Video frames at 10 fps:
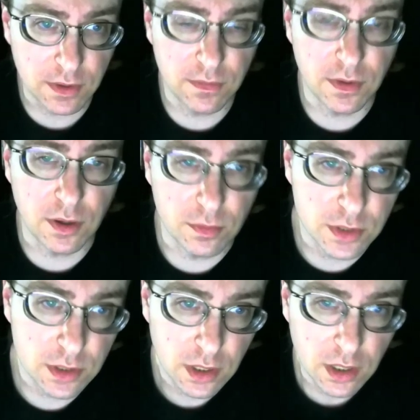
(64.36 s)

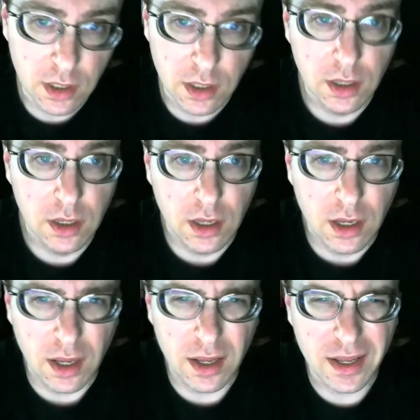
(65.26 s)
films.
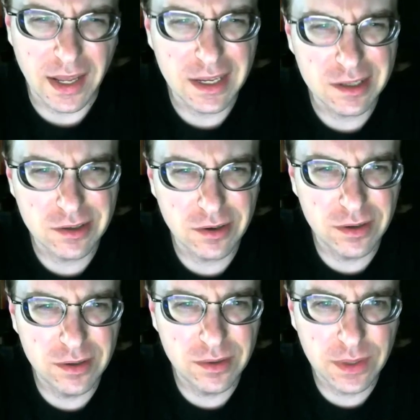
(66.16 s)
Uh, I started
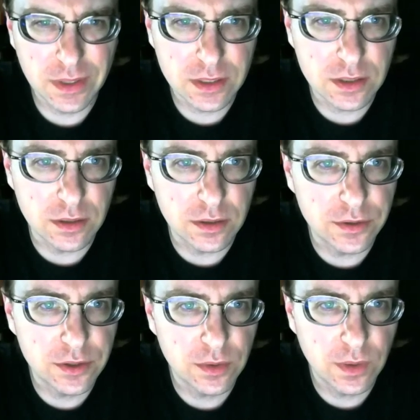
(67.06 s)
doing this a little
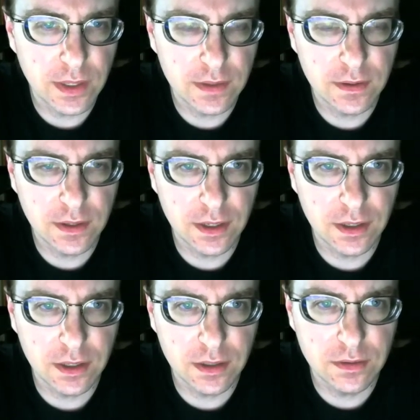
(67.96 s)
too late to get
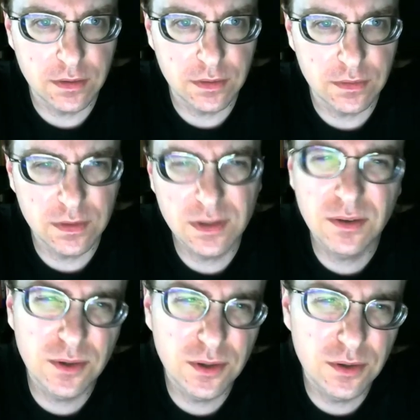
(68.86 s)
into, to do
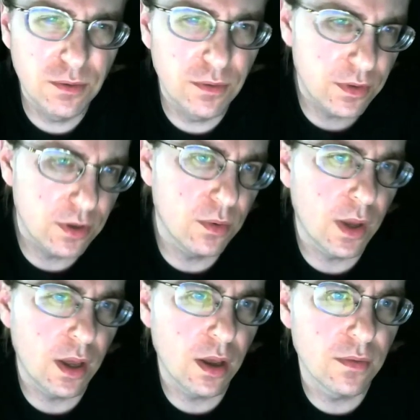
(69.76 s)
a review
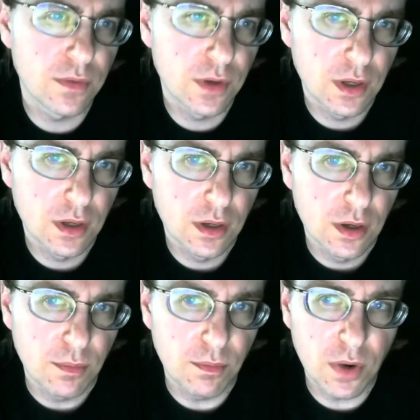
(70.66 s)
of
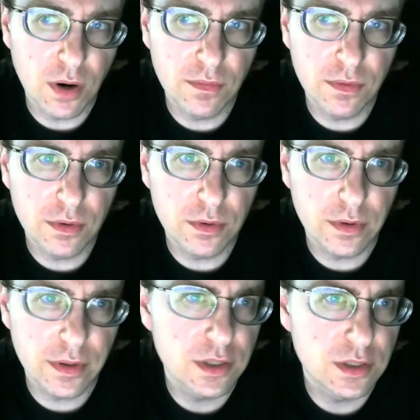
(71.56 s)
Marvel,
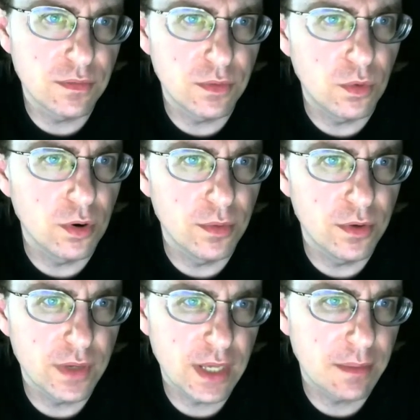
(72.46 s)
the Civil War
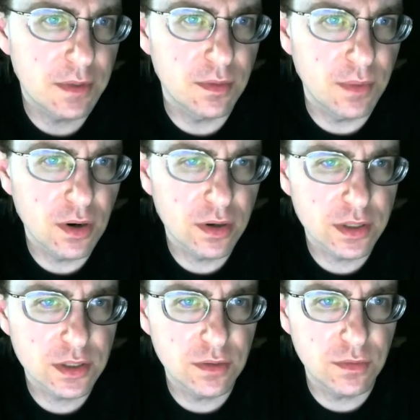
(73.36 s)
movie, Captain America,
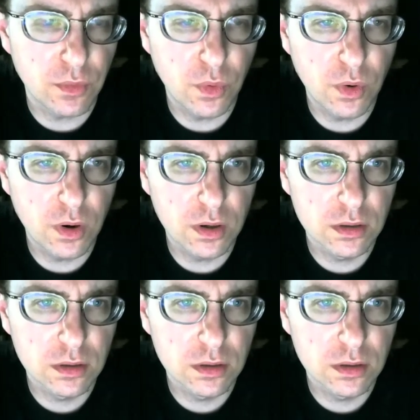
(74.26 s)
Civil War.